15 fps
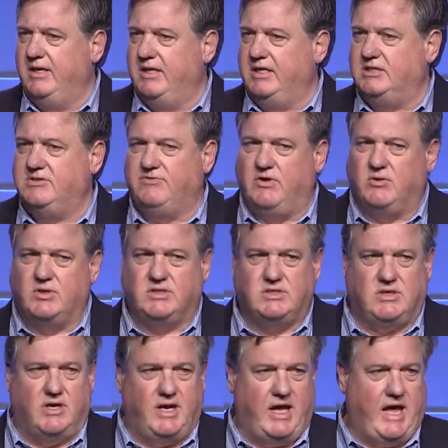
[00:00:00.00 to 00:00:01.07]
is focused
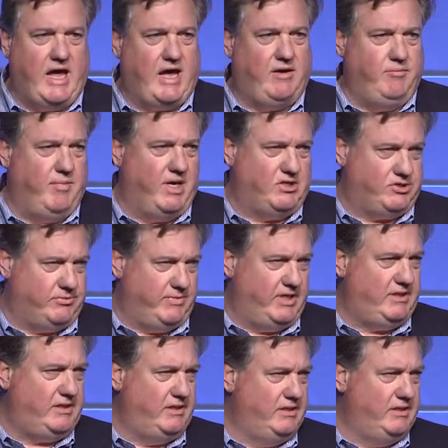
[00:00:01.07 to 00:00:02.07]
on ad measurement.